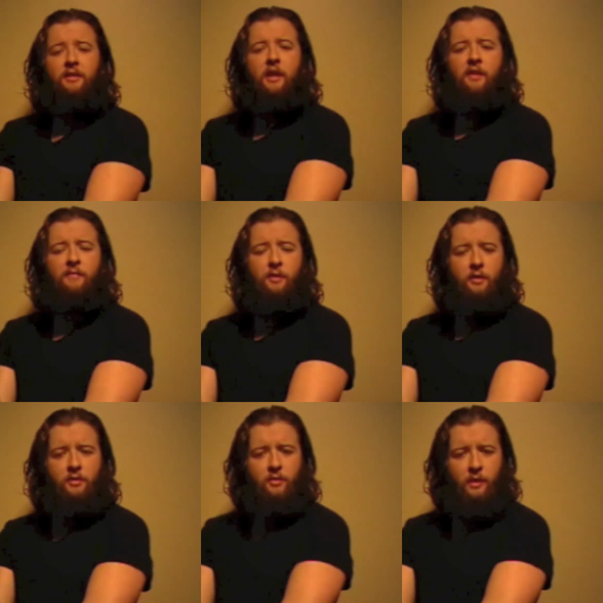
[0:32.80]
And then for
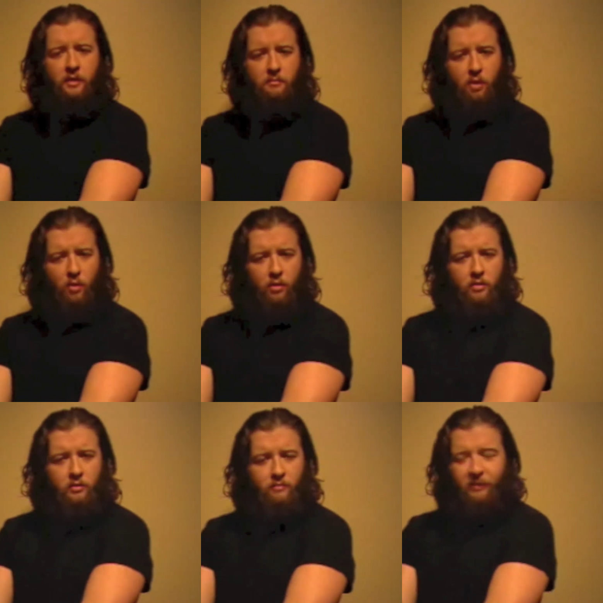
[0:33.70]
her to win them
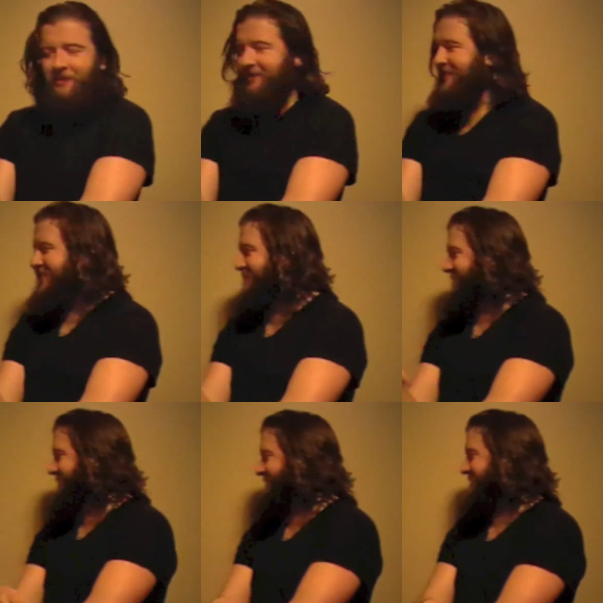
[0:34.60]
more?
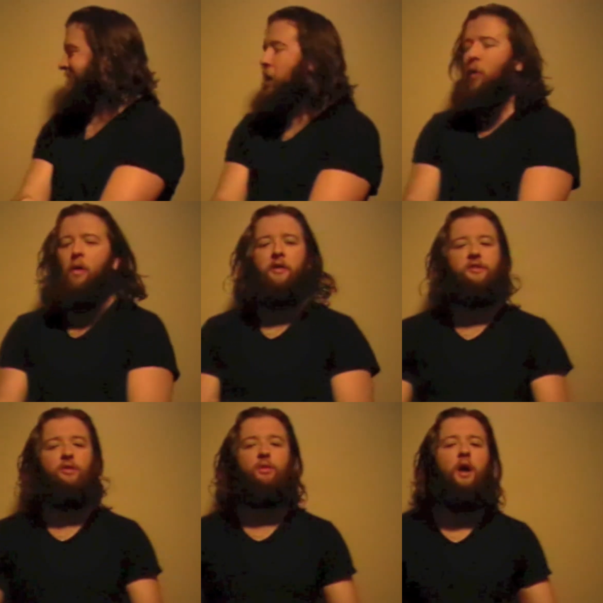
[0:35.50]
Were it
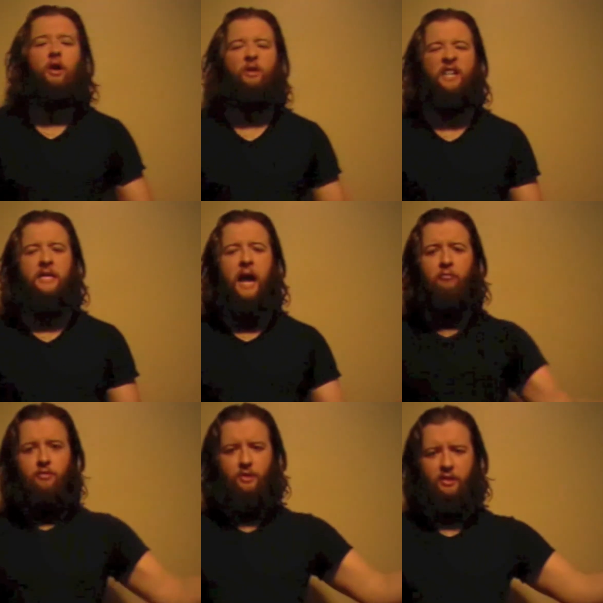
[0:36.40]
to
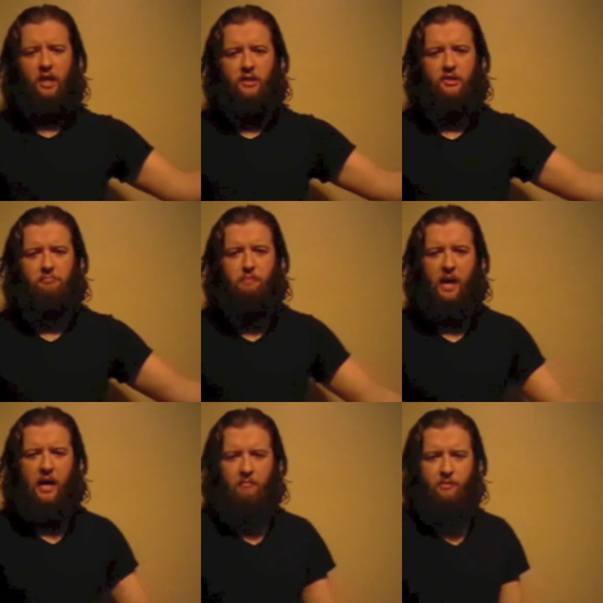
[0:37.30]
renounce his
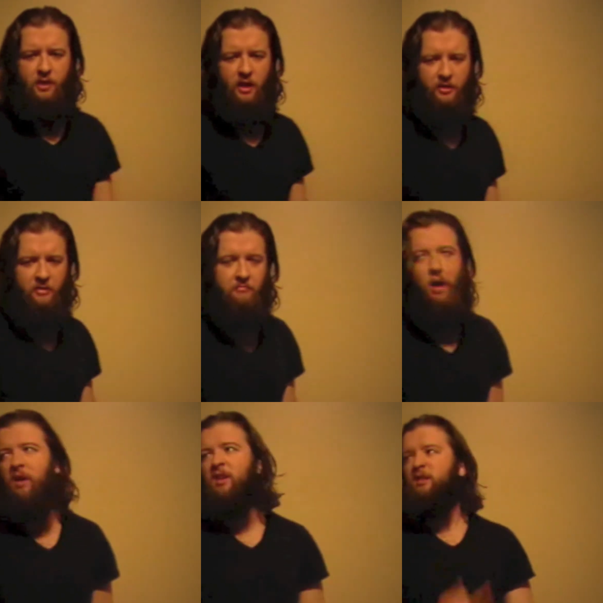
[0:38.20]
baptism,
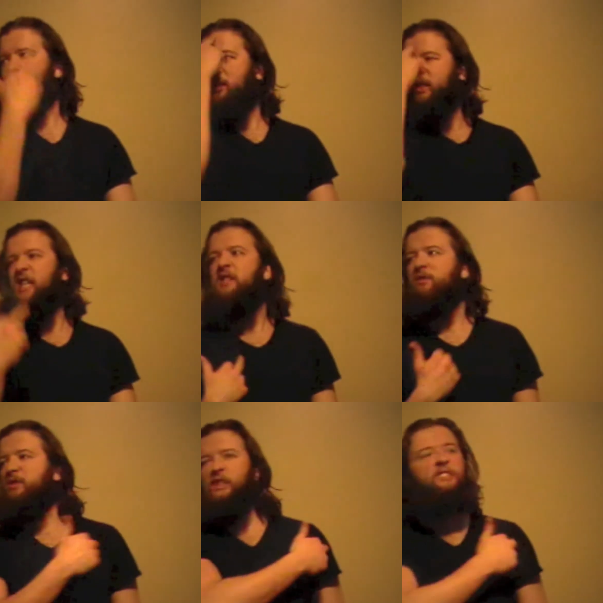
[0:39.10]
all
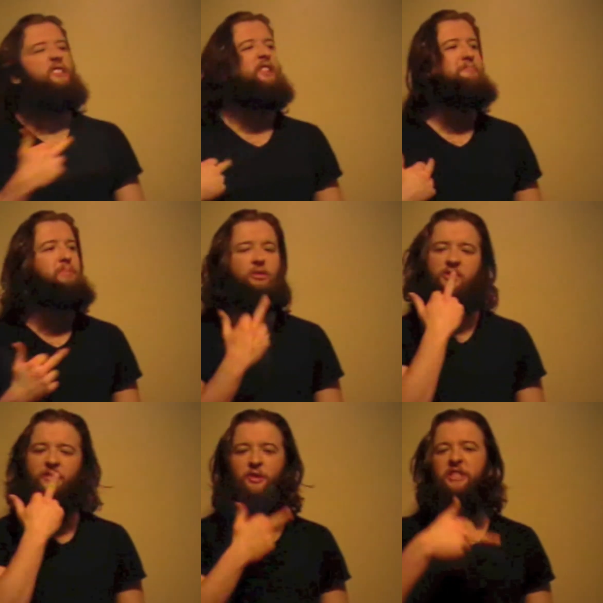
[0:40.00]
seals and
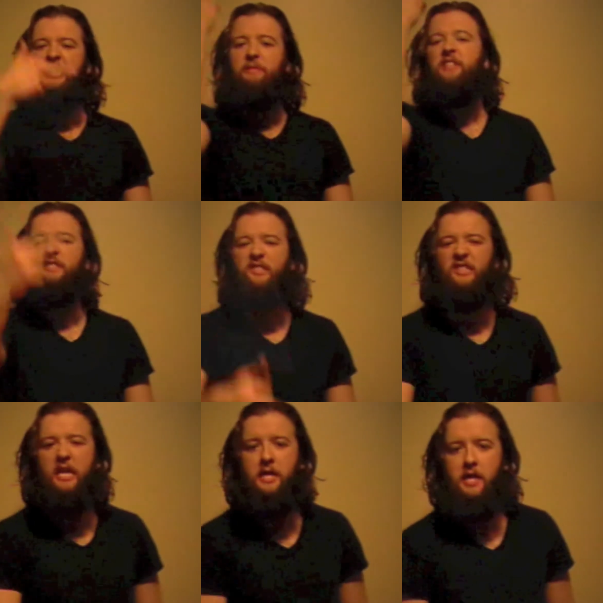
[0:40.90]
symbols of redeemed
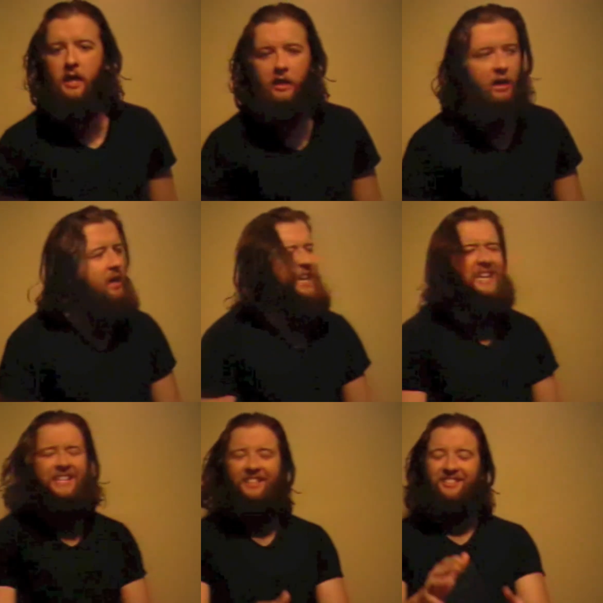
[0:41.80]
sin,
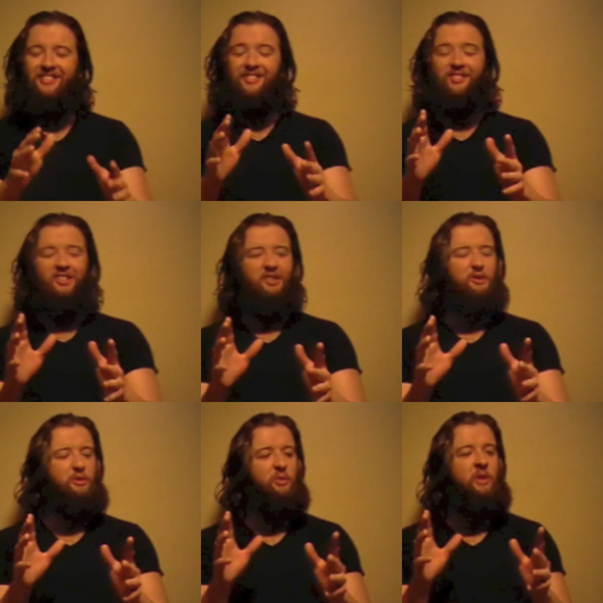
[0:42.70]
he is
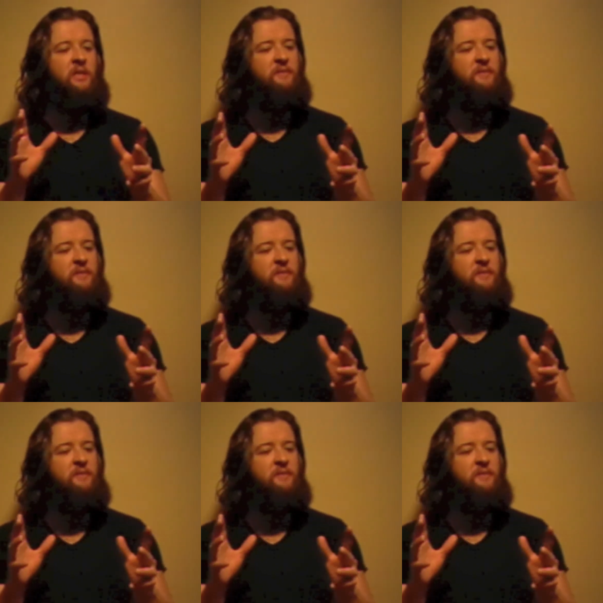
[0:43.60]
so